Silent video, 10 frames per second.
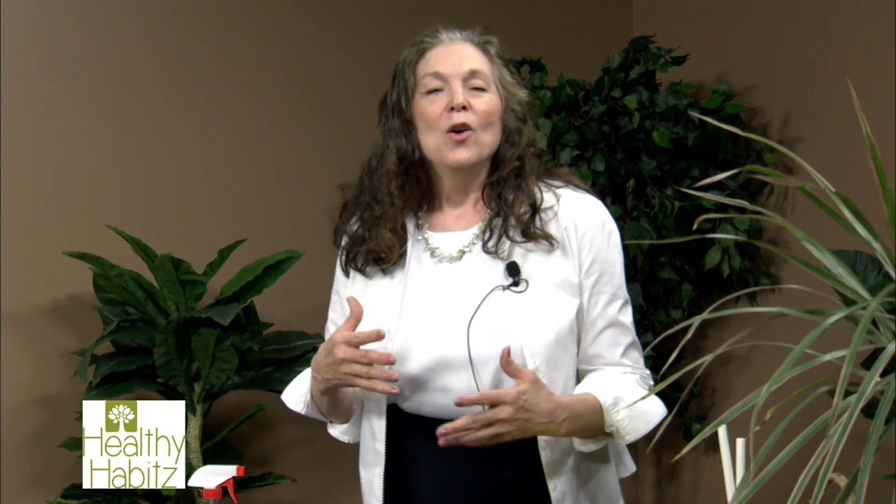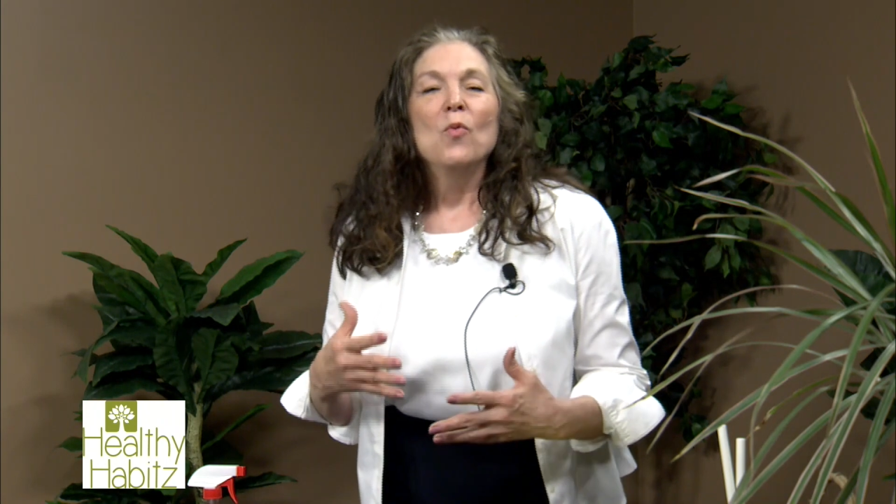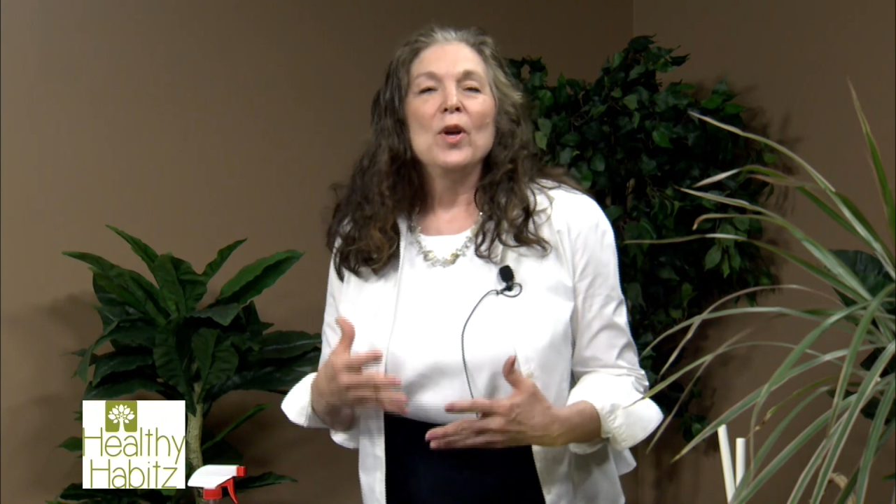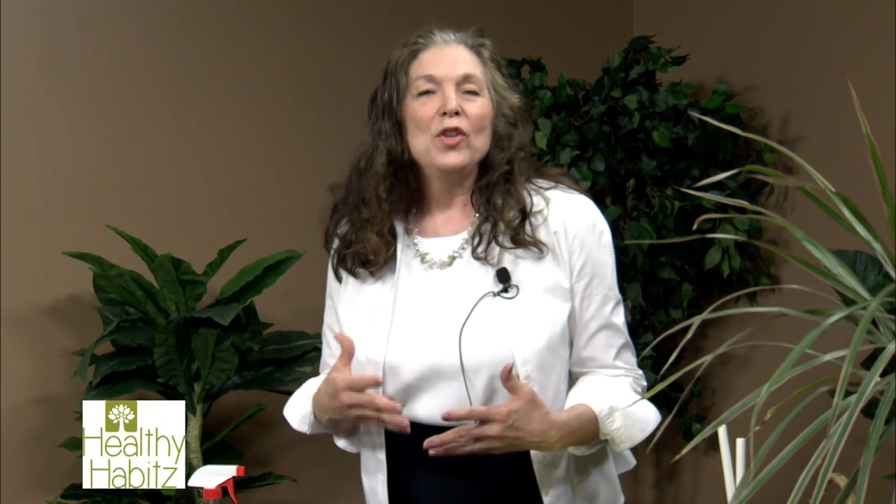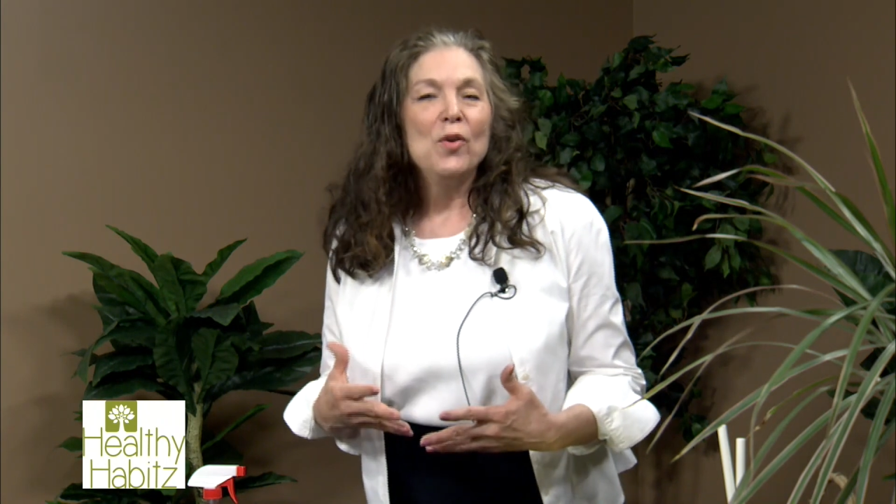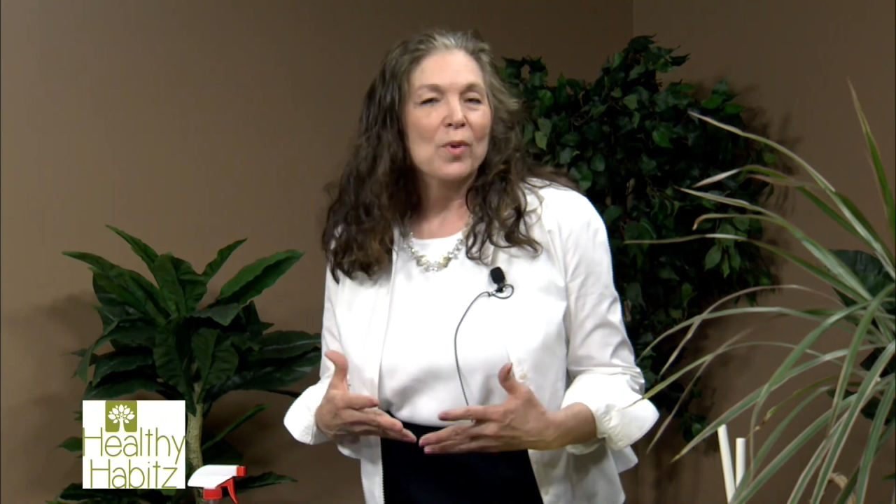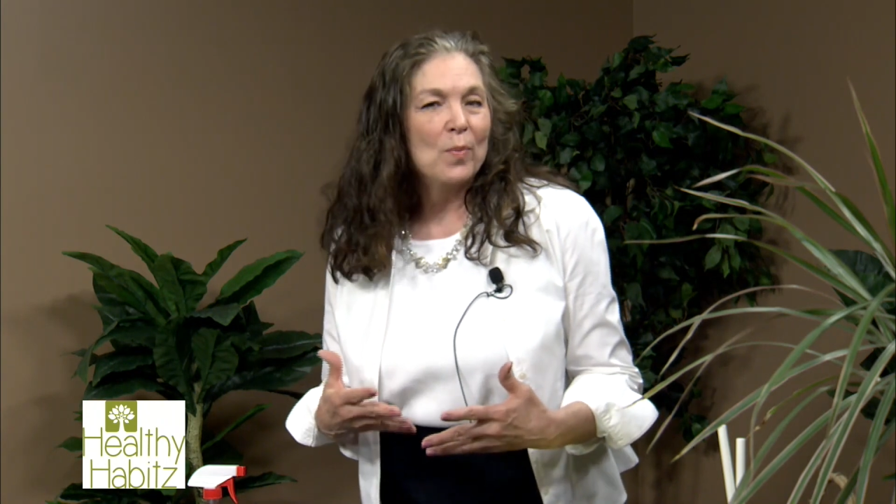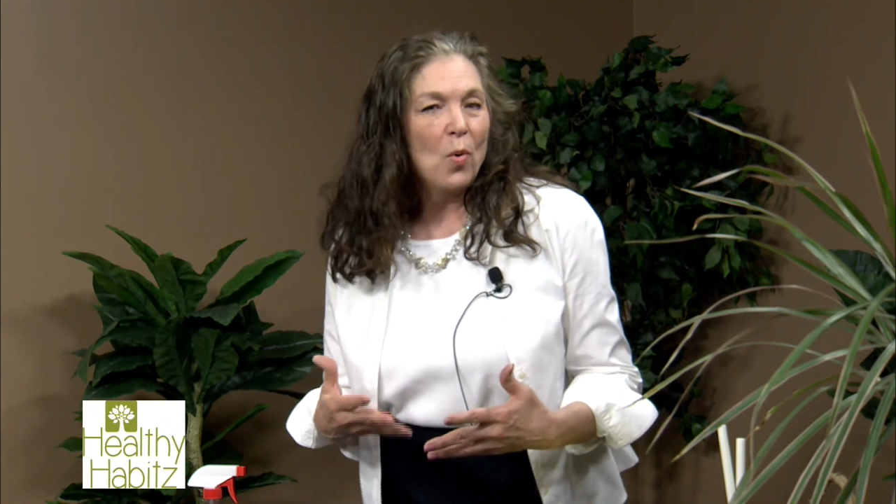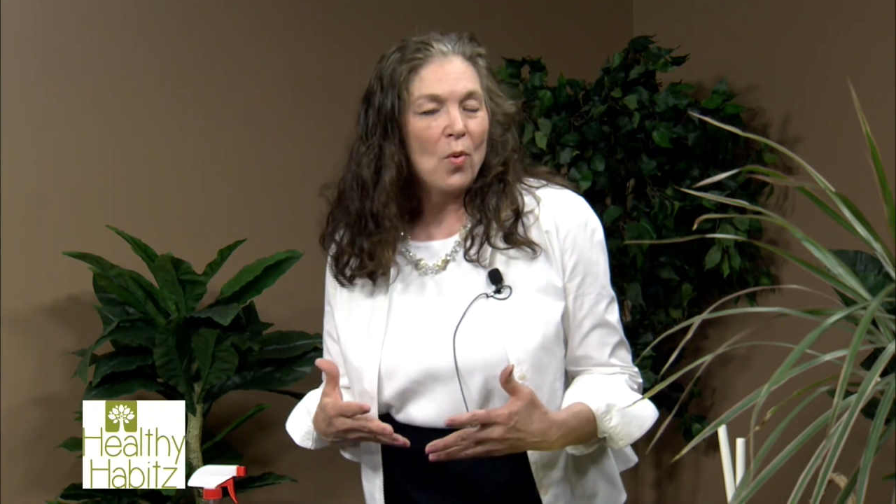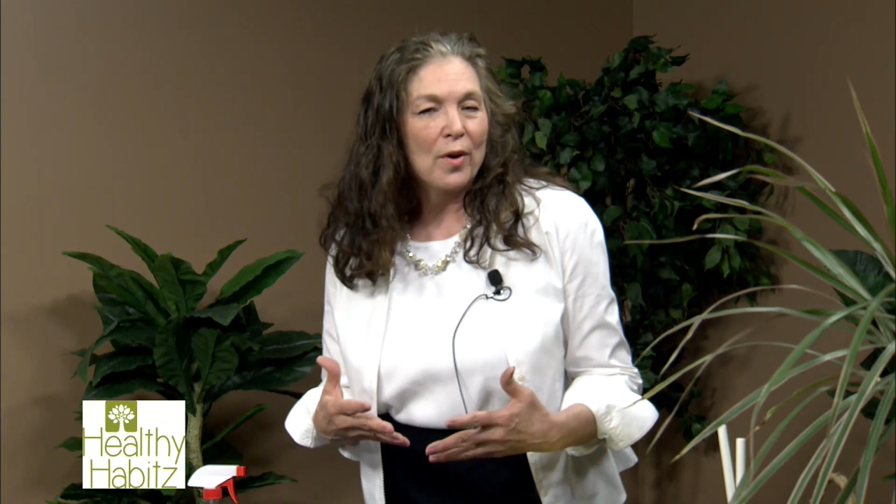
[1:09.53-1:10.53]
when you were
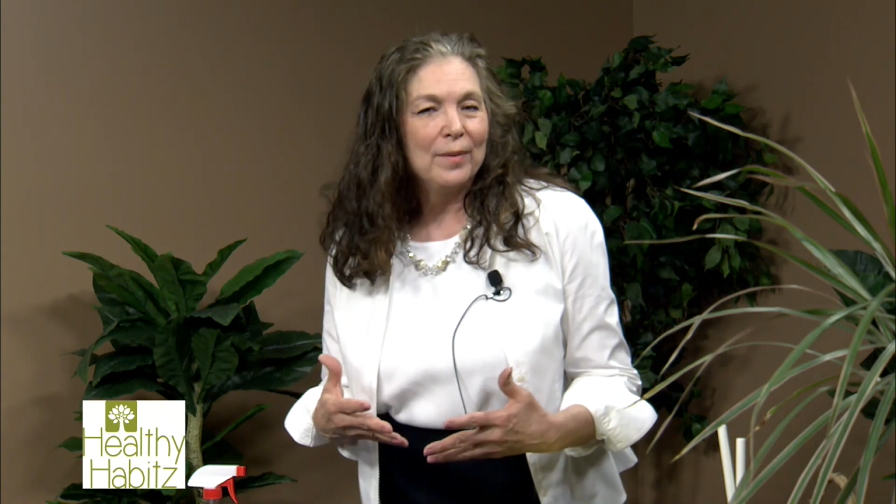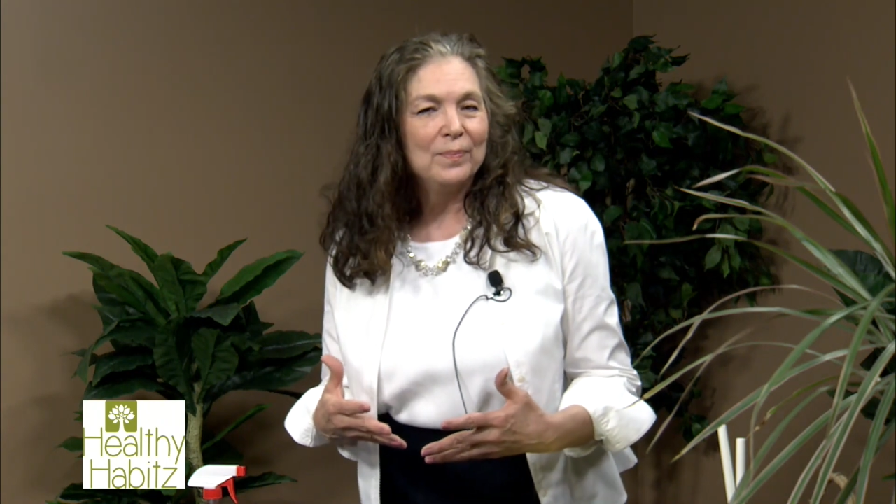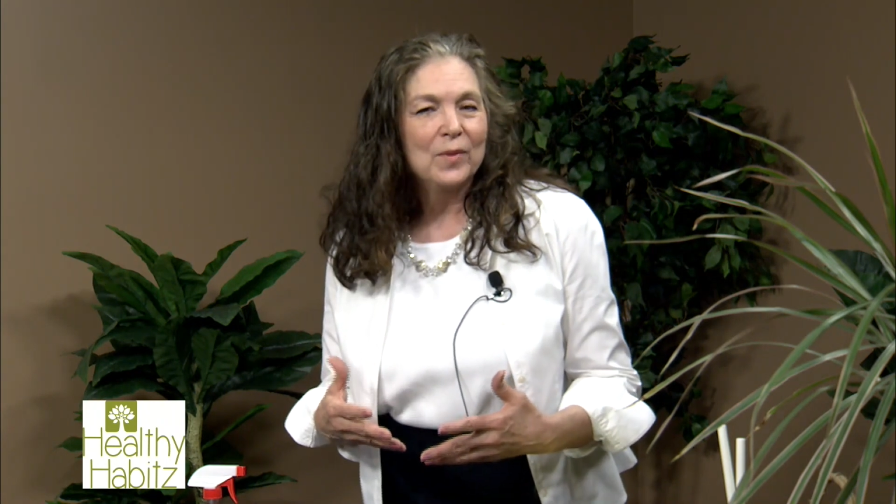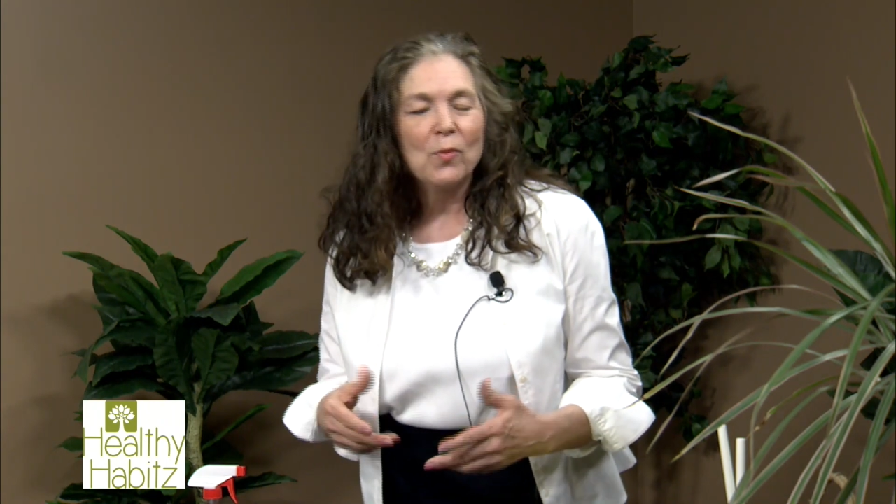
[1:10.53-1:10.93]
born.